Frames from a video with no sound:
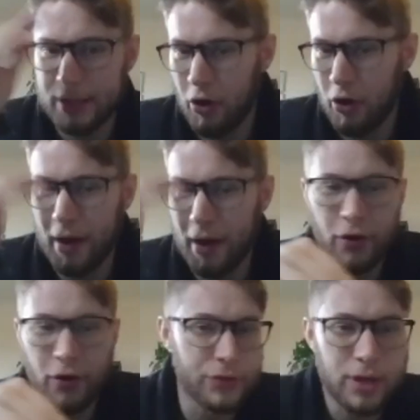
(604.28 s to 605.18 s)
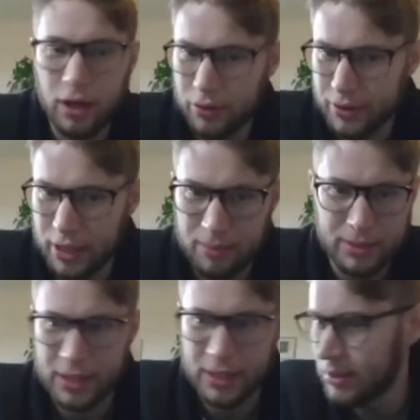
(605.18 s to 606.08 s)
and I'll have all those colors
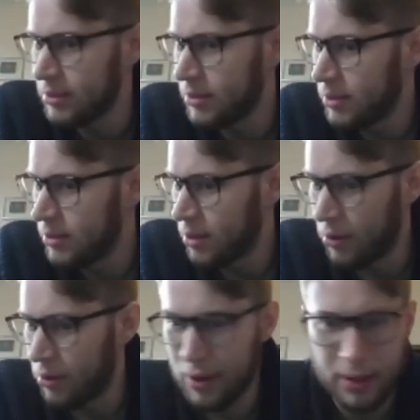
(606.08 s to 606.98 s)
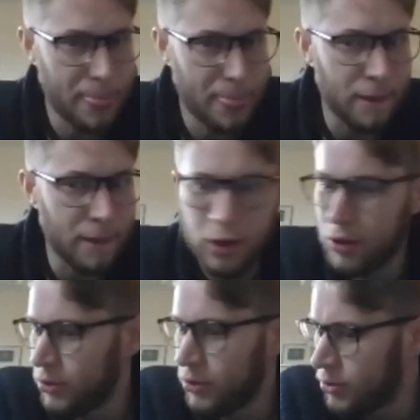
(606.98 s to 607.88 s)
updated. All right.
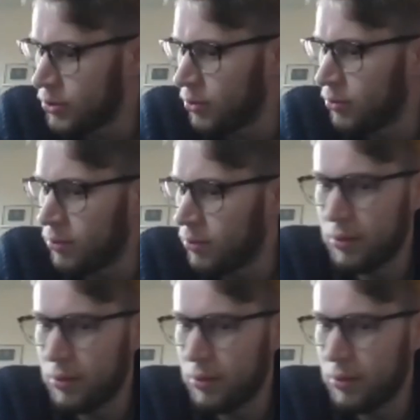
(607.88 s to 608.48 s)
So,